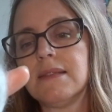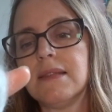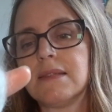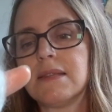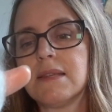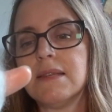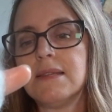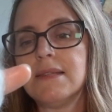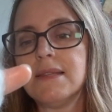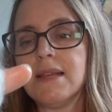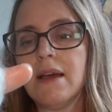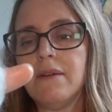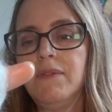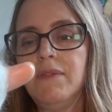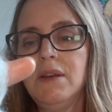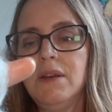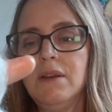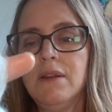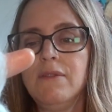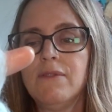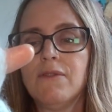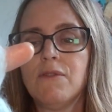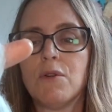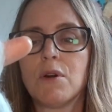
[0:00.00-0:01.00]
It's a
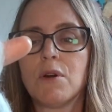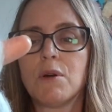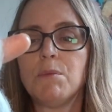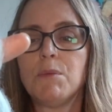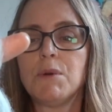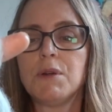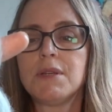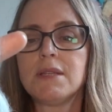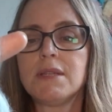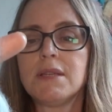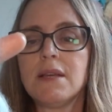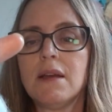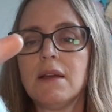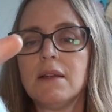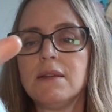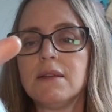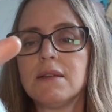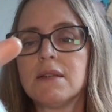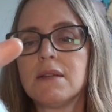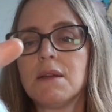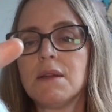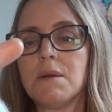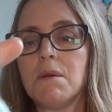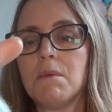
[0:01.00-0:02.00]

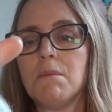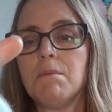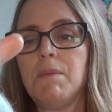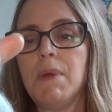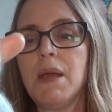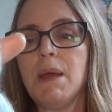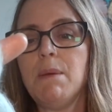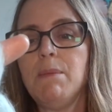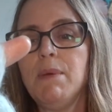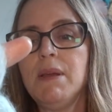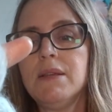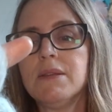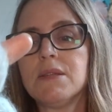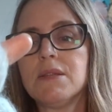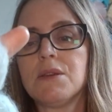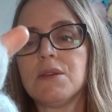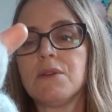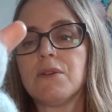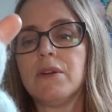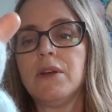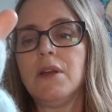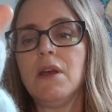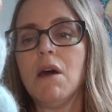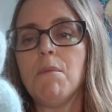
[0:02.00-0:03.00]
74% baby
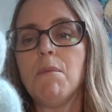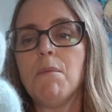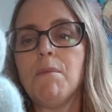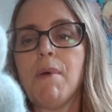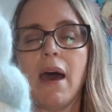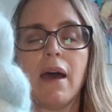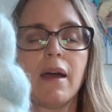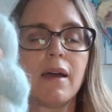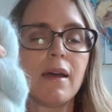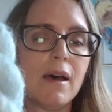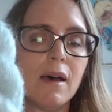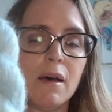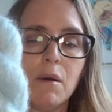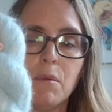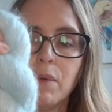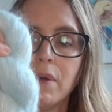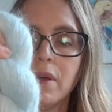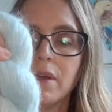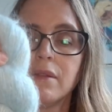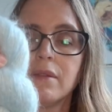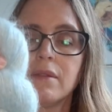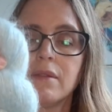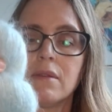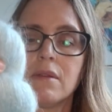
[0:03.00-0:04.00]
Surrey alpaca
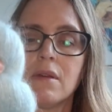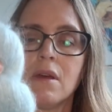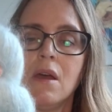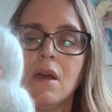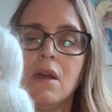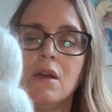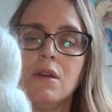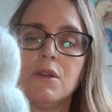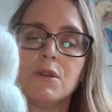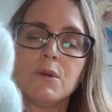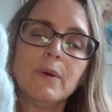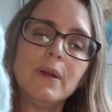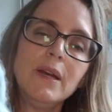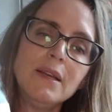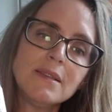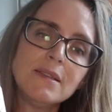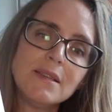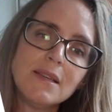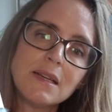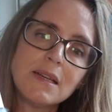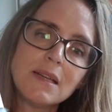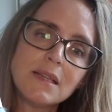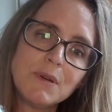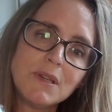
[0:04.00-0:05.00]
with
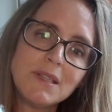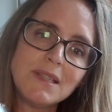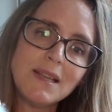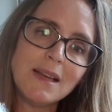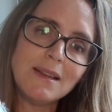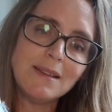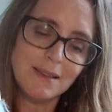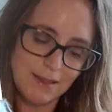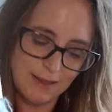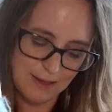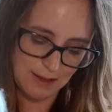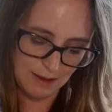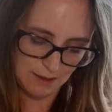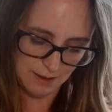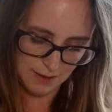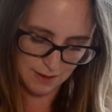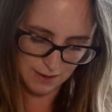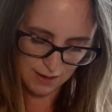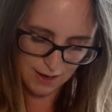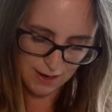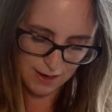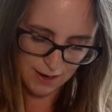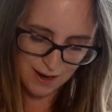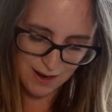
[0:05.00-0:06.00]
26%
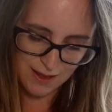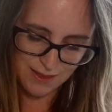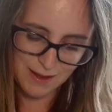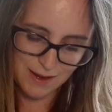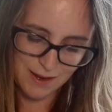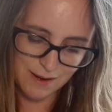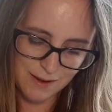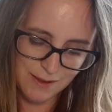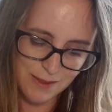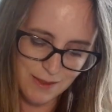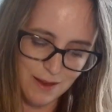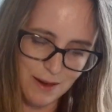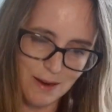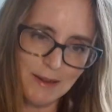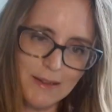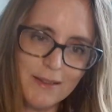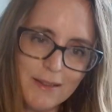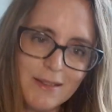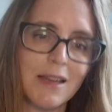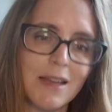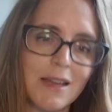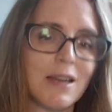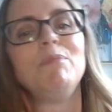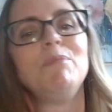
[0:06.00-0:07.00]
silk, and I think that it's
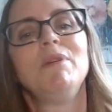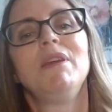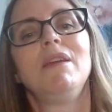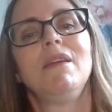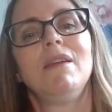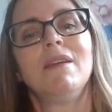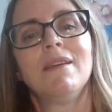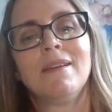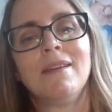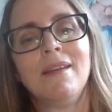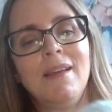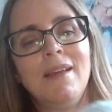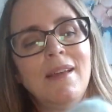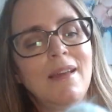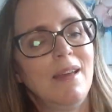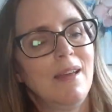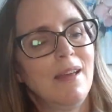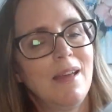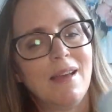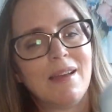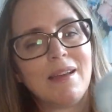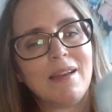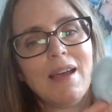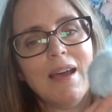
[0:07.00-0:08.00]
going to be
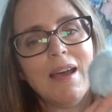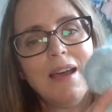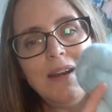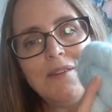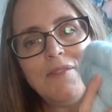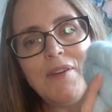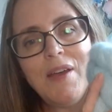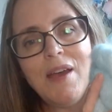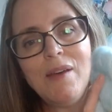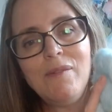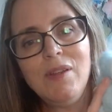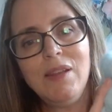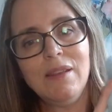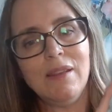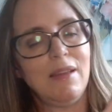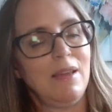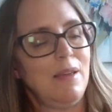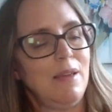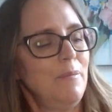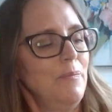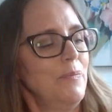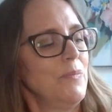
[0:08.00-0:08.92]
kind of heavenly.